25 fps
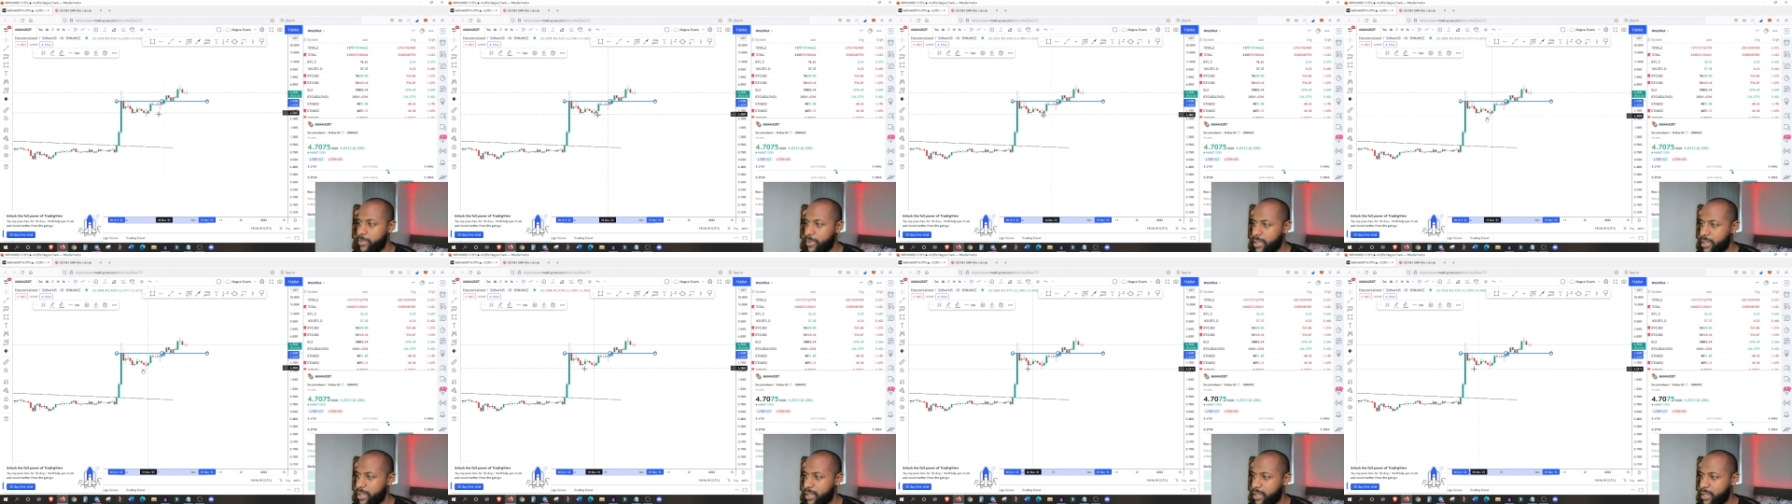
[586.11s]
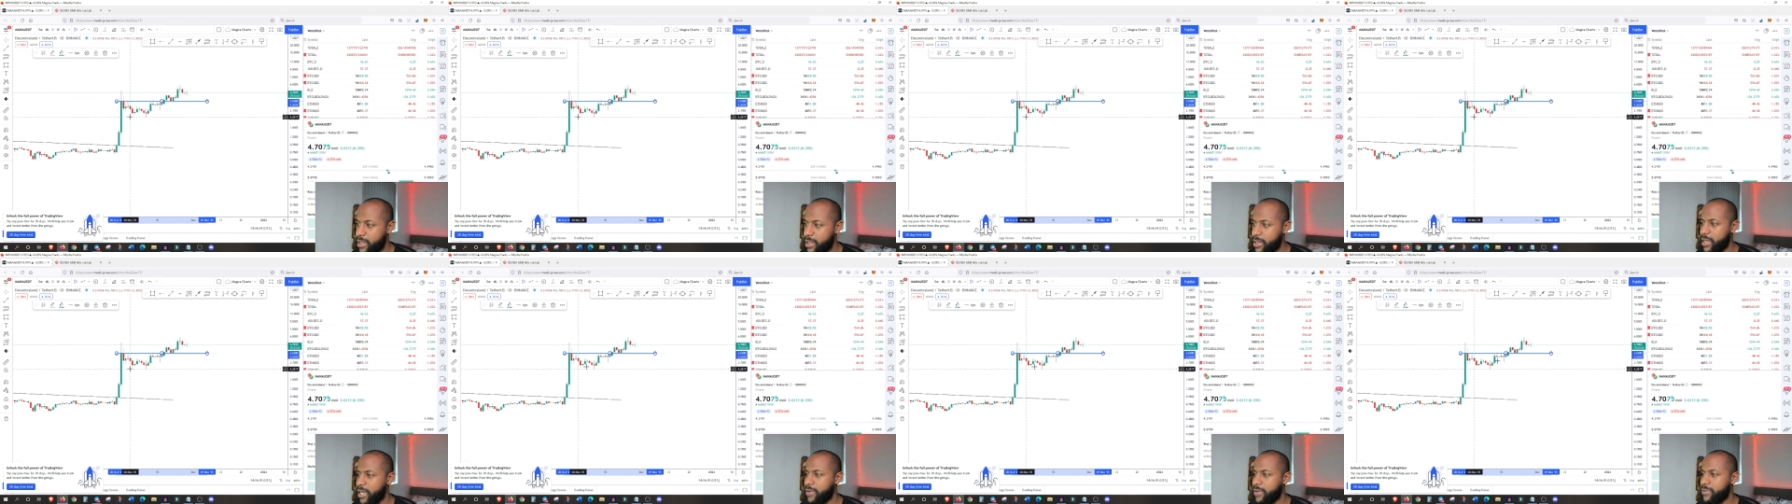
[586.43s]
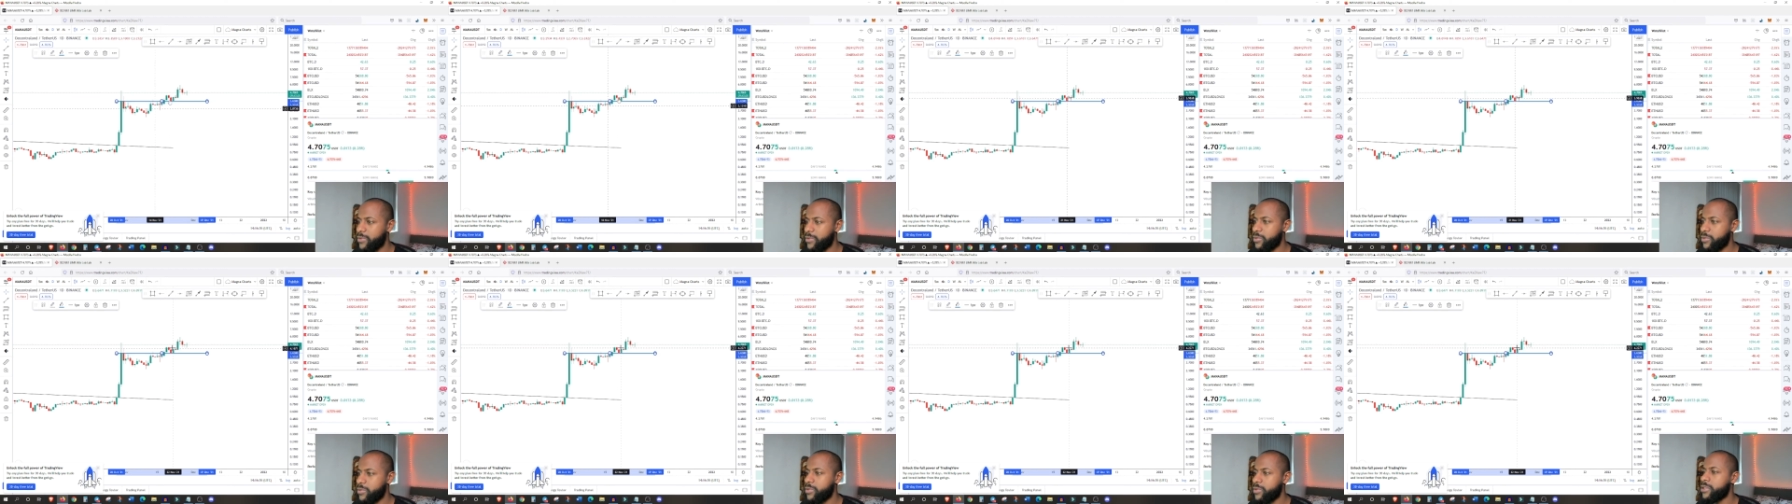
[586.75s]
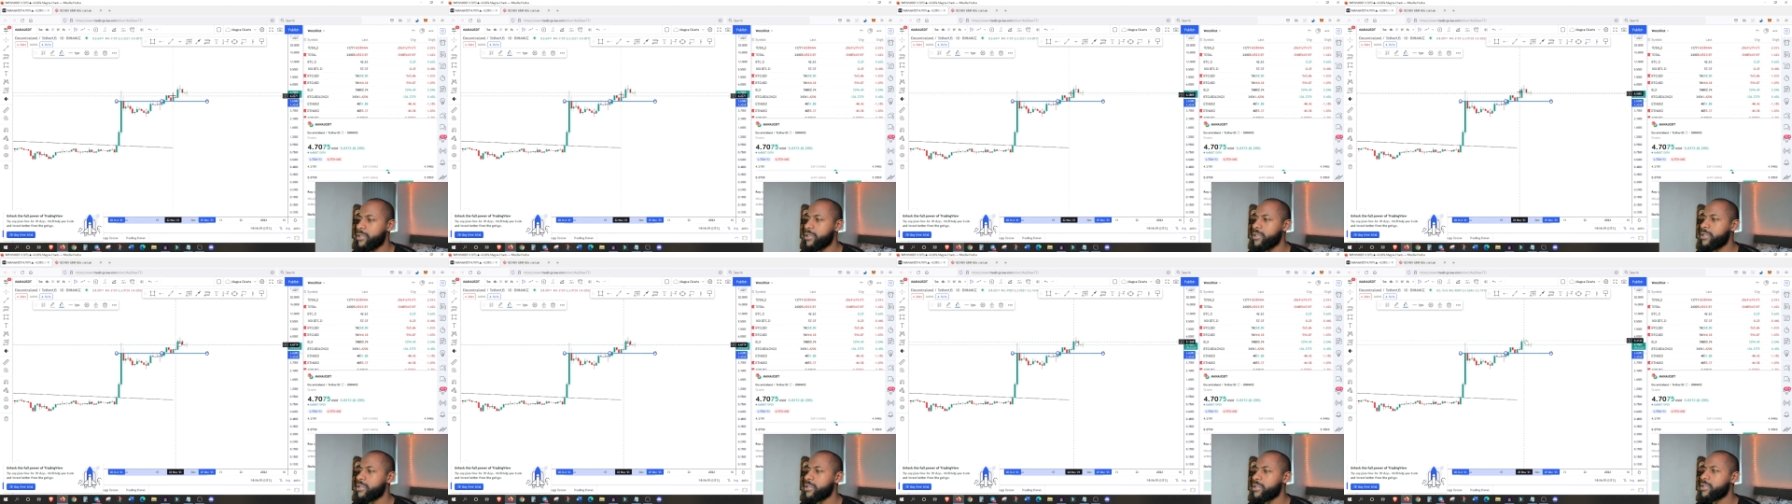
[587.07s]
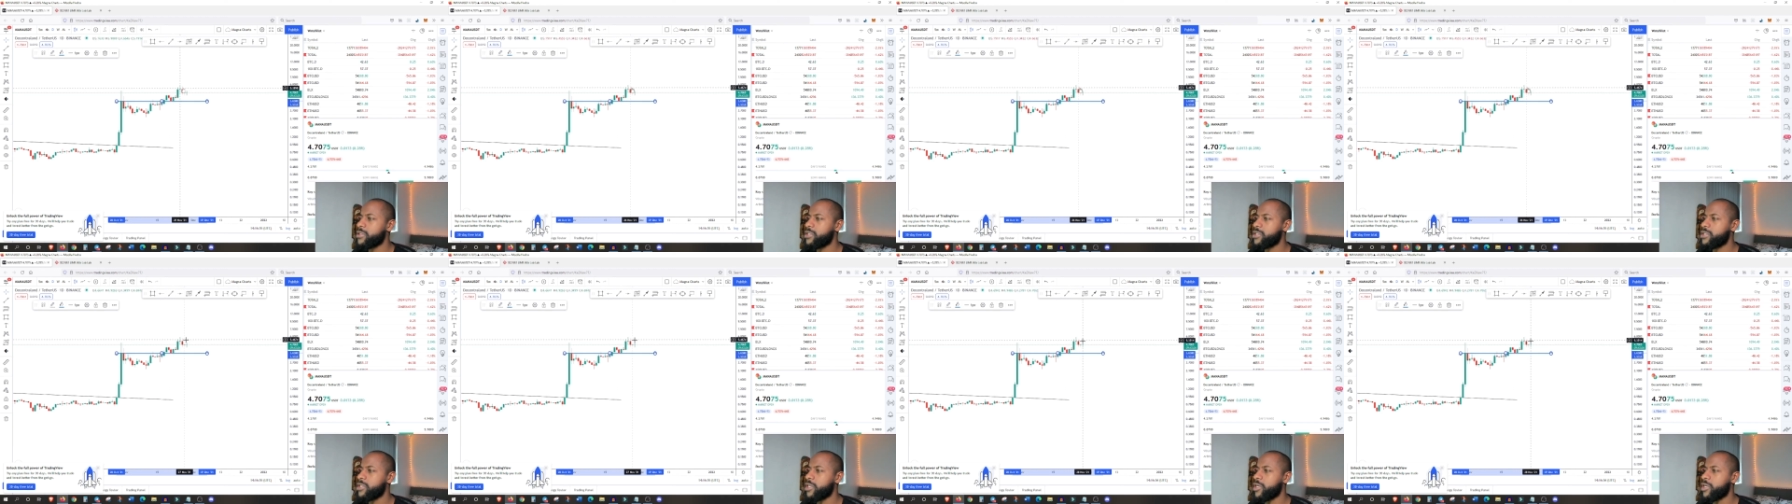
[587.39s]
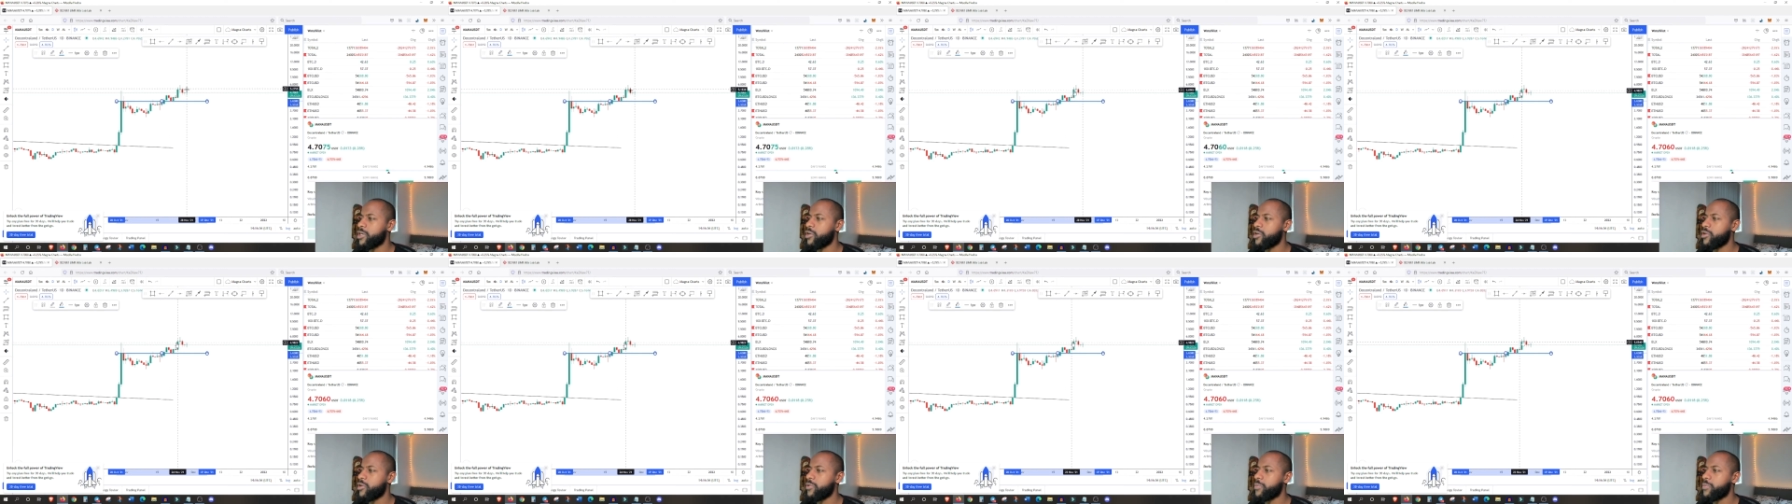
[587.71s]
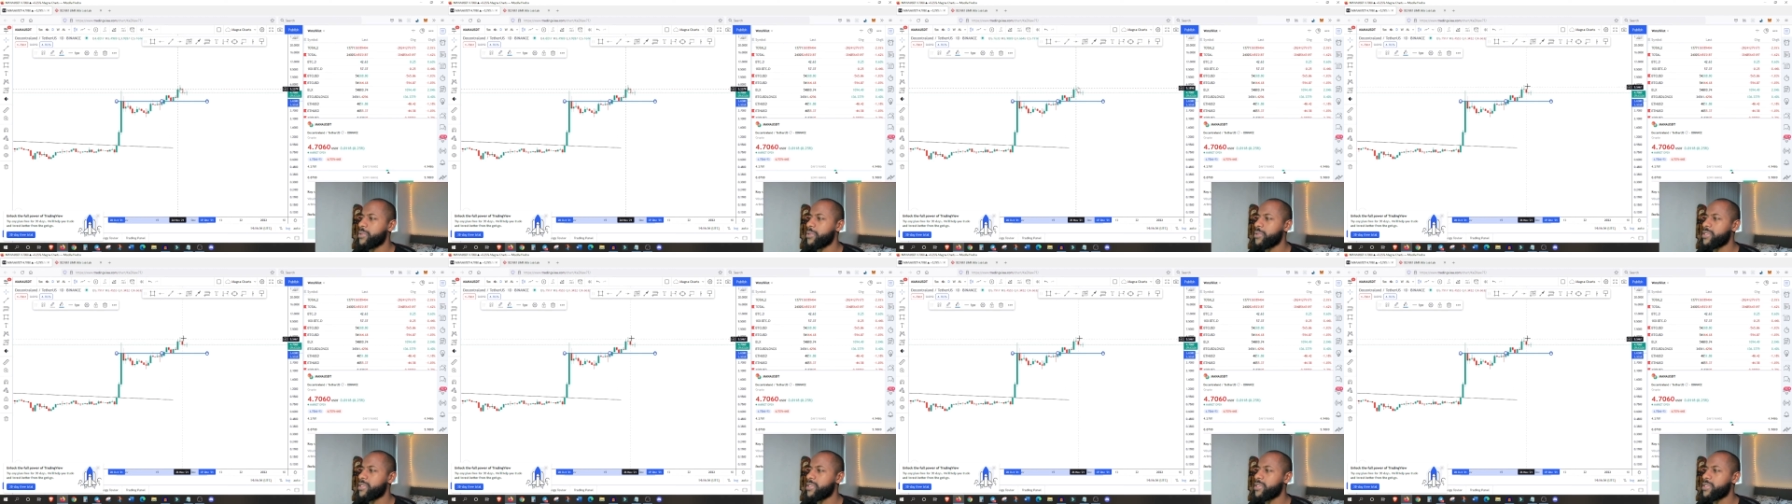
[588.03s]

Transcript: to be a key level. So